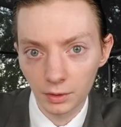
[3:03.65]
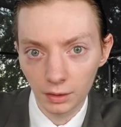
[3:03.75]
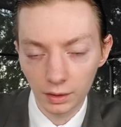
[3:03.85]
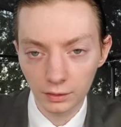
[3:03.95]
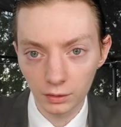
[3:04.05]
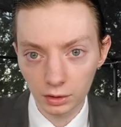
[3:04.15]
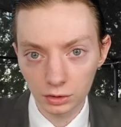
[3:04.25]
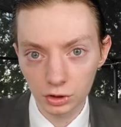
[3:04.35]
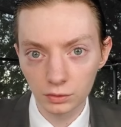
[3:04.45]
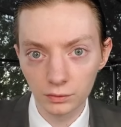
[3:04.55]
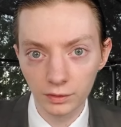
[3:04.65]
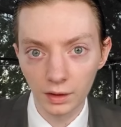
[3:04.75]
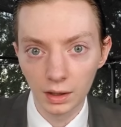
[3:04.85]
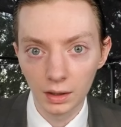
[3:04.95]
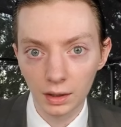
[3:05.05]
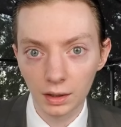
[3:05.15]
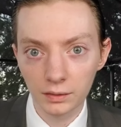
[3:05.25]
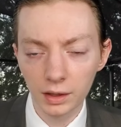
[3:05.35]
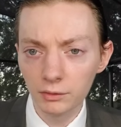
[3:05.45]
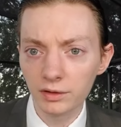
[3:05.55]
All right, so you can choose.
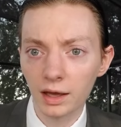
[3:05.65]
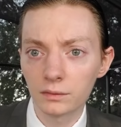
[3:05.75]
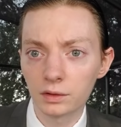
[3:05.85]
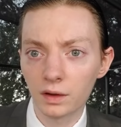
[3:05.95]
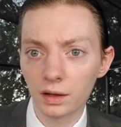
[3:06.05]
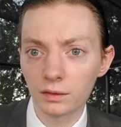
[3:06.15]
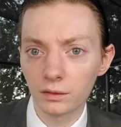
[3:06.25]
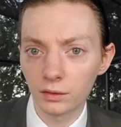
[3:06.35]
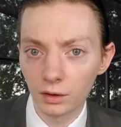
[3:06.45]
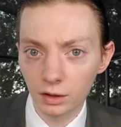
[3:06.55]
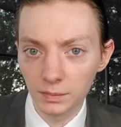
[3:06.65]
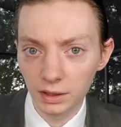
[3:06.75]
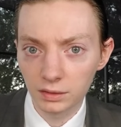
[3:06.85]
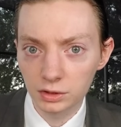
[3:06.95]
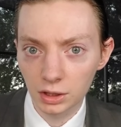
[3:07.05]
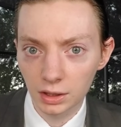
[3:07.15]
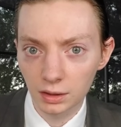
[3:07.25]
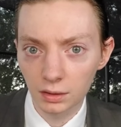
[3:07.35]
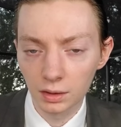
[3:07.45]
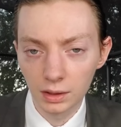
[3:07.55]
They always advertise the dark meat
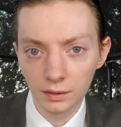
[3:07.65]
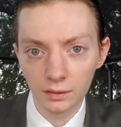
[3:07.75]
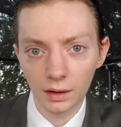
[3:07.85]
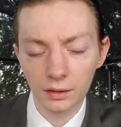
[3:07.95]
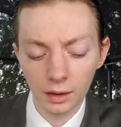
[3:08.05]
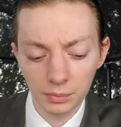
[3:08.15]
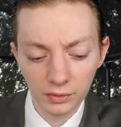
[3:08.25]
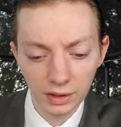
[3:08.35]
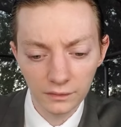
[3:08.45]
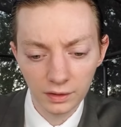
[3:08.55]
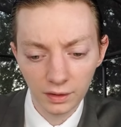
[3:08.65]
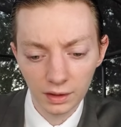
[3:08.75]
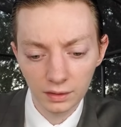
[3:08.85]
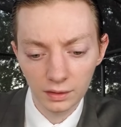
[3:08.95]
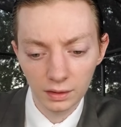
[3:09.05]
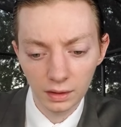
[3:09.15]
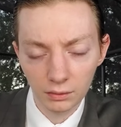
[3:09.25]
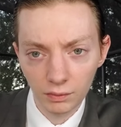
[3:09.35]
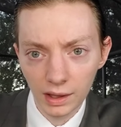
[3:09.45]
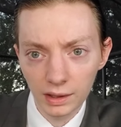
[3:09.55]
chicken. I believe it's like the
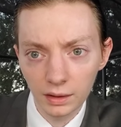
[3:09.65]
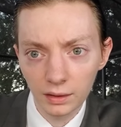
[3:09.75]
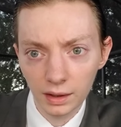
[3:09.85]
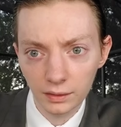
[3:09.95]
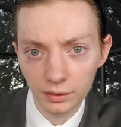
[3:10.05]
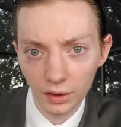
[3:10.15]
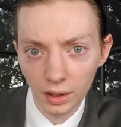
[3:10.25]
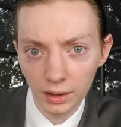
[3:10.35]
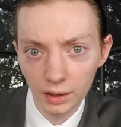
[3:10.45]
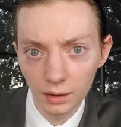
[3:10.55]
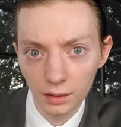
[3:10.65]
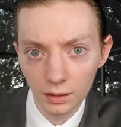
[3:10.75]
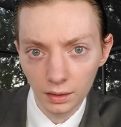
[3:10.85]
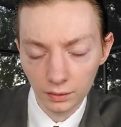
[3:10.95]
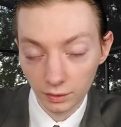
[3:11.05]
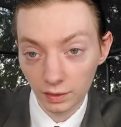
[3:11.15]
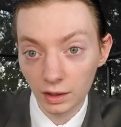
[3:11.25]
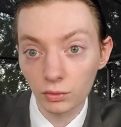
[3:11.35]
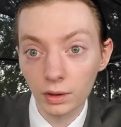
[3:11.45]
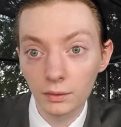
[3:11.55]
leg and the thigh. So
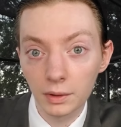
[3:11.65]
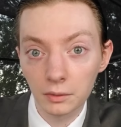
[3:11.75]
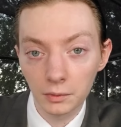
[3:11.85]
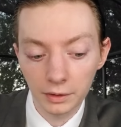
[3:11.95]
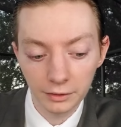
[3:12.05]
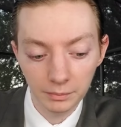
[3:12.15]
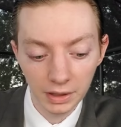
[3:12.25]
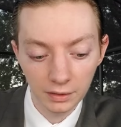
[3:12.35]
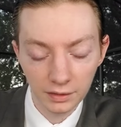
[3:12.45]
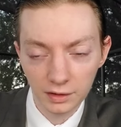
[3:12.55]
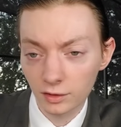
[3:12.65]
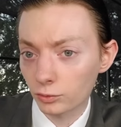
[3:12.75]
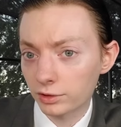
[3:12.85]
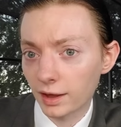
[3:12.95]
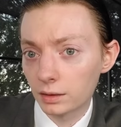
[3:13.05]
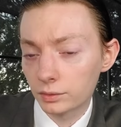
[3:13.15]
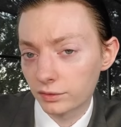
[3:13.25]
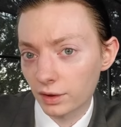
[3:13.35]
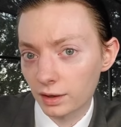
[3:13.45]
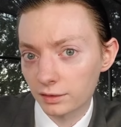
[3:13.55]
that's what I went with, because that's just what's
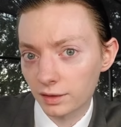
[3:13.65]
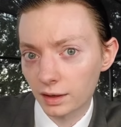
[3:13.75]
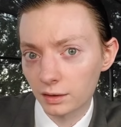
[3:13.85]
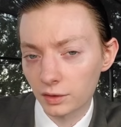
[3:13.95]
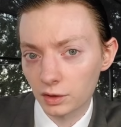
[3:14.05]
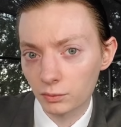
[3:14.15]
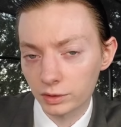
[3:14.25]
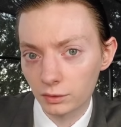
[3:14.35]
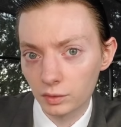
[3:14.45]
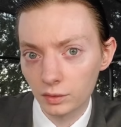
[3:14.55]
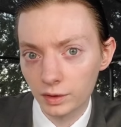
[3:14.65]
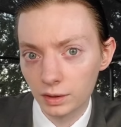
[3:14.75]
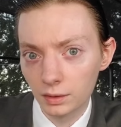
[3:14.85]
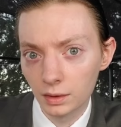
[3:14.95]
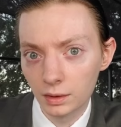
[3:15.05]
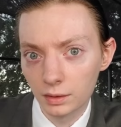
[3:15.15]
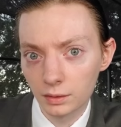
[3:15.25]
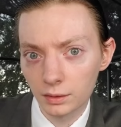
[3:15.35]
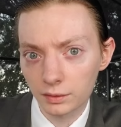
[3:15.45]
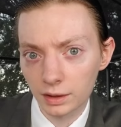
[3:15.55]
advertised. That, I think, is what they really,
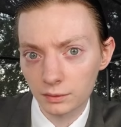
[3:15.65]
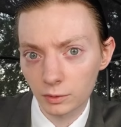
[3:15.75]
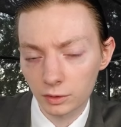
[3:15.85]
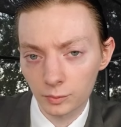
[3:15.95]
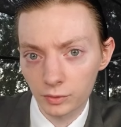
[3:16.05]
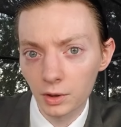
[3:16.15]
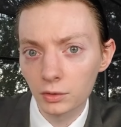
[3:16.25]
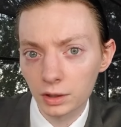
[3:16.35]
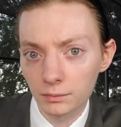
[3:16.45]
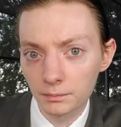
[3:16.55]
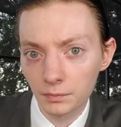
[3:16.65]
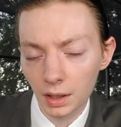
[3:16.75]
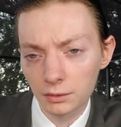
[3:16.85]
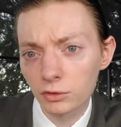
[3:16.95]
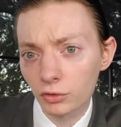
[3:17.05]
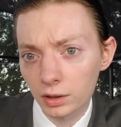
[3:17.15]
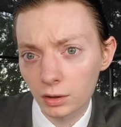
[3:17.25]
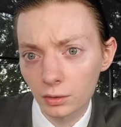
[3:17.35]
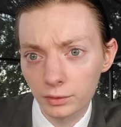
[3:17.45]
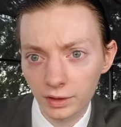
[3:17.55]
it's like what they're promoting. I always try to
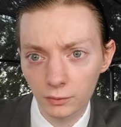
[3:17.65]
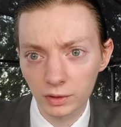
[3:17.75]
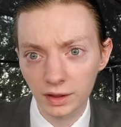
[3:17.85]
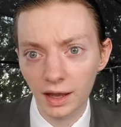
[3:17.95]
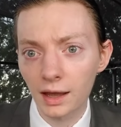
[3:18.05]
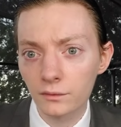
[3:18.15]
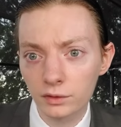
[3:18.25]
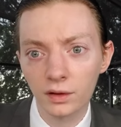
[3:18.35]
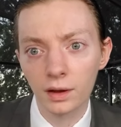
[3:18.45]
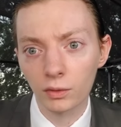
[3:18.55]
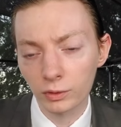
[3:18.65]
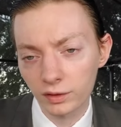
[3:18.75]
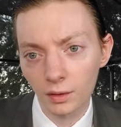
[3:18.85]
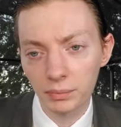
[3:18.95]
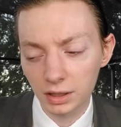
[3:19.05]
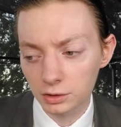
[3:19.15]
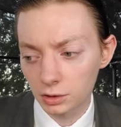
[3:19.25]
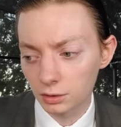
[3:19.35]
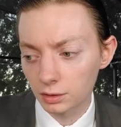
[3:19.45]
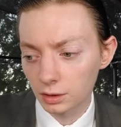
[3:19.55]
go with like what they advertise, what's in the
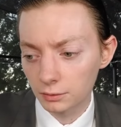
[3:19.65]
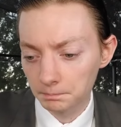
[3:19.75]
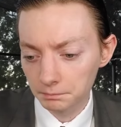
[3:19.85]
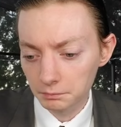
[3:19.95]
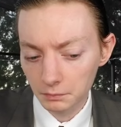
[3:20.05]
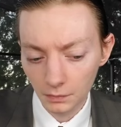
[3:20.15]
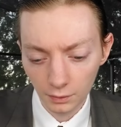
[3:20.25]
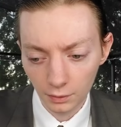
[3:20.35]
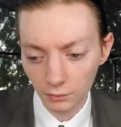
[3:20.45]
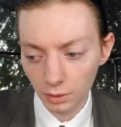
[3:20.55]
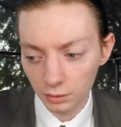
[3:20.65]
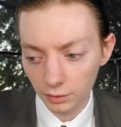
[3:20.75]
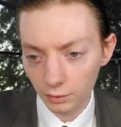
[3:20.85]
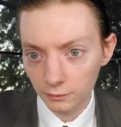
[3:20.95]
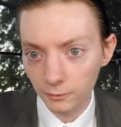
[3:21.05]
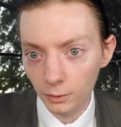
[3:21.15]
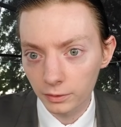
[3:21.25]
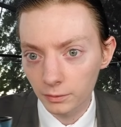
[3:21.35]
picture, so on and so forth.